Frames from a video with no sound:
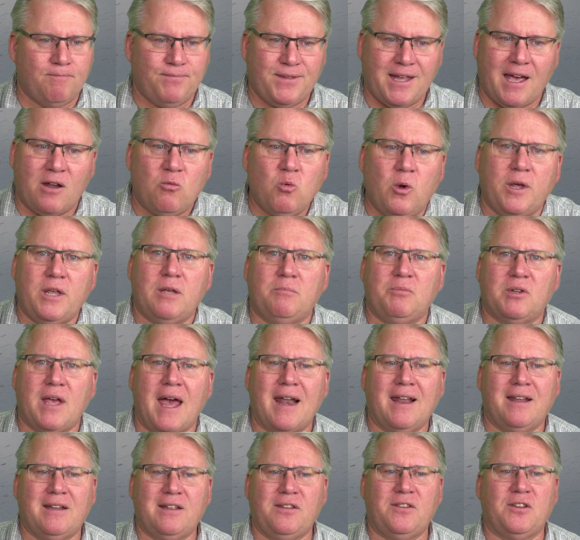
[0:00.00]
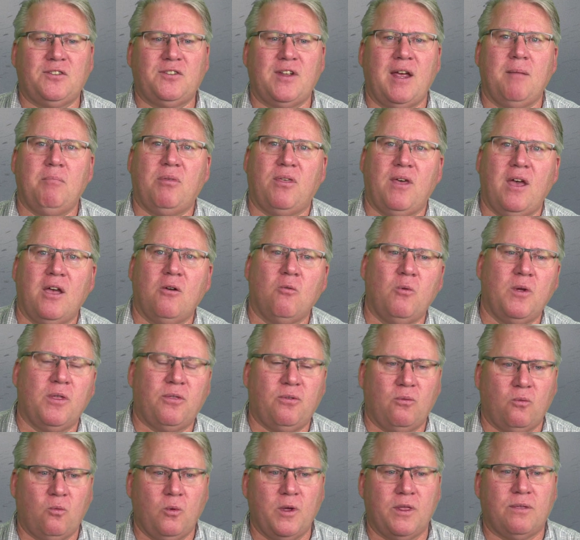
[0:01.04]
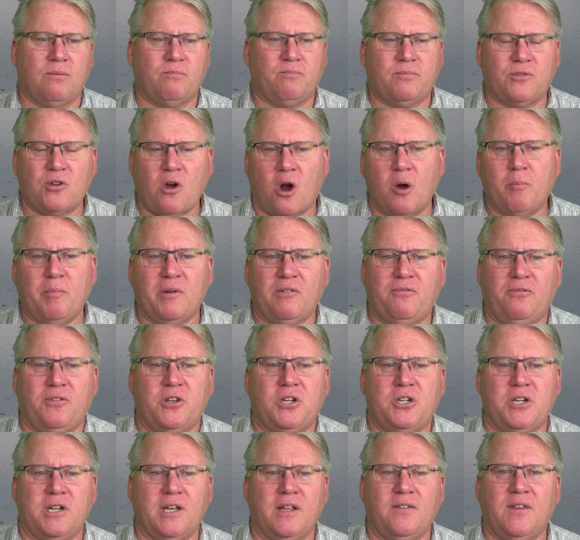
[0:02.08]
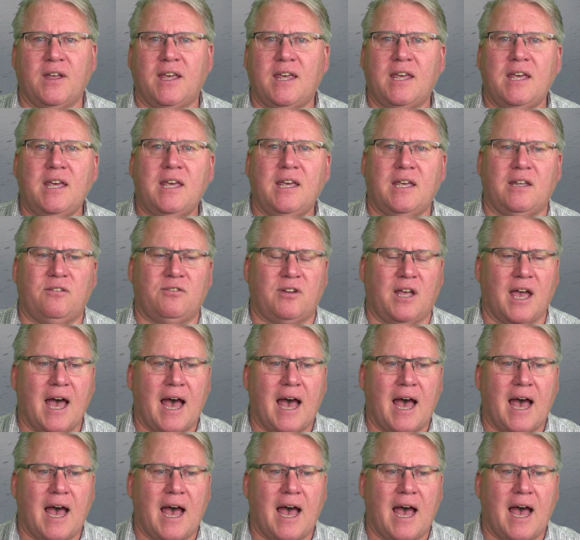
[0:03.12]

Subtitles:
Ted Williams kind of did the same thing with tarpon fishing in the Keys.